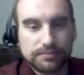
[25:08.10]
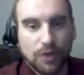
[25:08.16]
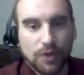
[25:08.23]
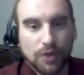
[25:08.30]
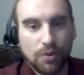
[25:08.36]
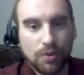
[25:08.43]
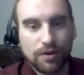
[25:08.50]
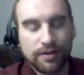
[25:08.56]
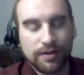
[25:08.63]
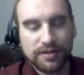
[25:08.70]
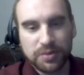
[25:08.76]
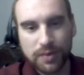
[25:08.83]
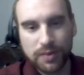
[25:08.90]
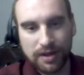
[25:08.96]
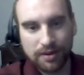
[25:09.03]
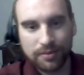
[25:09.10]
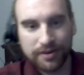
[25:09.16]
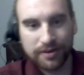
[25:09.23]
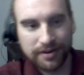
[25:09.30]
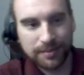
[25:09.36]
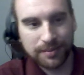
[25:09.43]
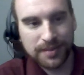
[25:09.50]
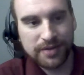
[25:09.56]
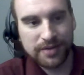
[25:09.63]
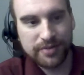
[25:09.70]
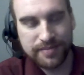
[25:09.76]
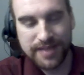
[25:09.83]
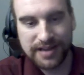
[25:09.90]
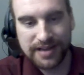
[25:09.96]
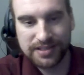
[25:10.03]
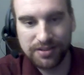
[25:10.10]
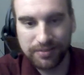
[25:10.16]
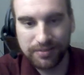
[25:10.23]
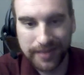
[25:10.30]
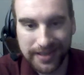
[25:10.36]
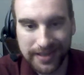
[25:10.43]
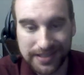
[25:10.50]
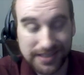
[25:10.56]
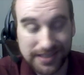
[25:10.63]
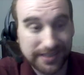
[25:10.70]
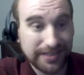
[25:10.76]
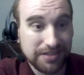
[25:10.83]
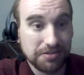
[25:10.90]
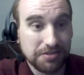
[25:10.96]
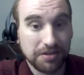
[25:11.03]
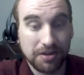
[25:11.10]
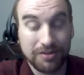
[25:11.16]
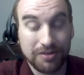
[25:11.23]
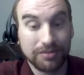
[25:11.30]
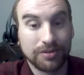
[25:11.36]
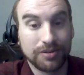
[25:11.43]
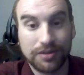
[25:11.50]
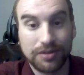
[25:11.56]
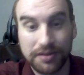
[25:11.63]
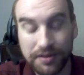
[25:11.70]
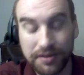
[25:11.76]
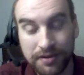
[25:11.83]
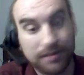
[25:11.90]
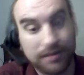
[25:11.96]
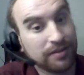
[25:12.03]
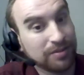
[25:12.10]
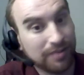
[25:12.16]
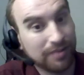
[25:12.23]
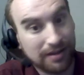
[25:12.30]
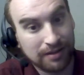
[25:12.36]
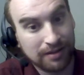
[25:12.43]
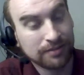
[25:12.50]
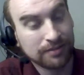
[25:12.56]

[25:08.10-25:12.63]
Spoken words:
horror as well, we're going to be going back to the Romanticists, and you can go earlier as well.